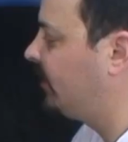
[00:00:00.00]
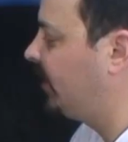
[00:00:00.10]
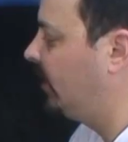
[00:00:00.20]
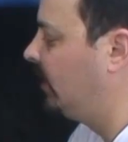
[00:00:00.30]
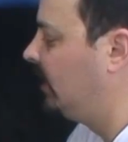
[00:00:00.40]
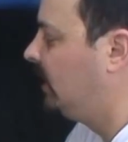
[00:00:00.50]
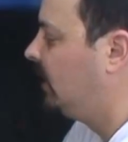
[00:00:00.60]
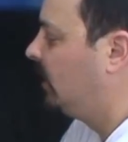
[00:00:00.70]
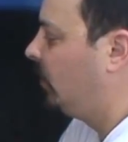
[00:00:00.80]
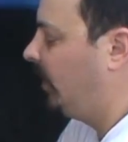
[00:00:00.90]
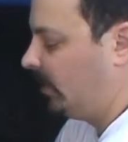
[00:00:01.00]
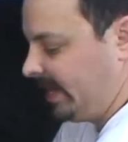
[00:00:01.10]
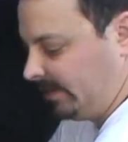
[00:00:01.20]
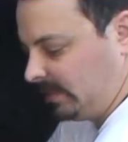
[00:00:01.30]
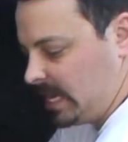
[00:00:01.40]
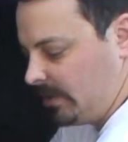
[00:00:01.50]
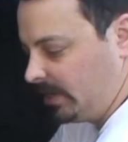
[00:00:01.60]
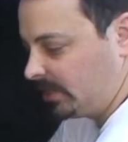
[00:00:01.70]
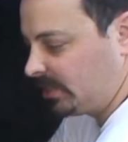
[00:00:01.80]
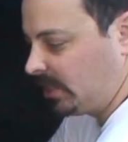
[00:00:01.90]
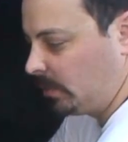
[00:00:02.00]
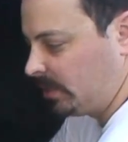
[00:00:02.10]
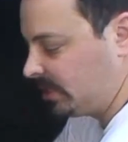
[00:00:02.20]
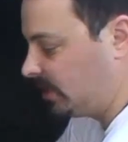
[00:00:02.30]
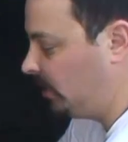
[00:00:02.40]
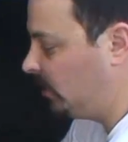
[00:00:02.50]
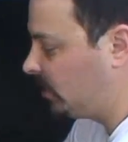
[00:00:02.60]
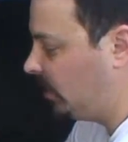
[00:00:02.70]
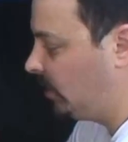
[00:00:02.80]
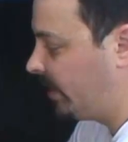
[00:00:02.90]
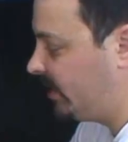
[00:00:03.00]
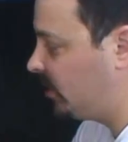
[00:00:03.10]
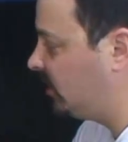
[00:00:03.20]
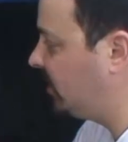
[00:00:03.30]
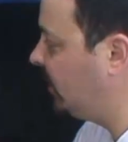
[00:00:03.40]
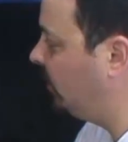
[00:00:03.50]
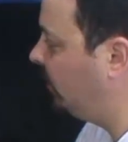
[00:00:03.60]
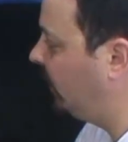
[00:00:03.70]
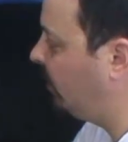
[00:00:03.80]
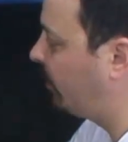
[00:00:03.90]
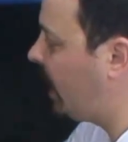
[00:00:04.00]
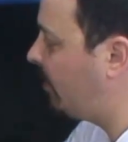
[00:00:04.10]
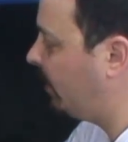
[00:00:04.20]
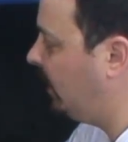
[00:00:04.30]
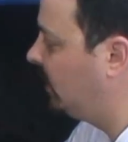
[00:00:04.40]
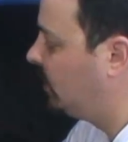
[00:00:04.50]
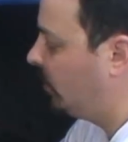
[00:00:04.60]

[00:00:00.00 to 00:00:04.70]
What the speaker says: So we don't have line wrenches here. We're just going to use good wrenches. They do fit properly.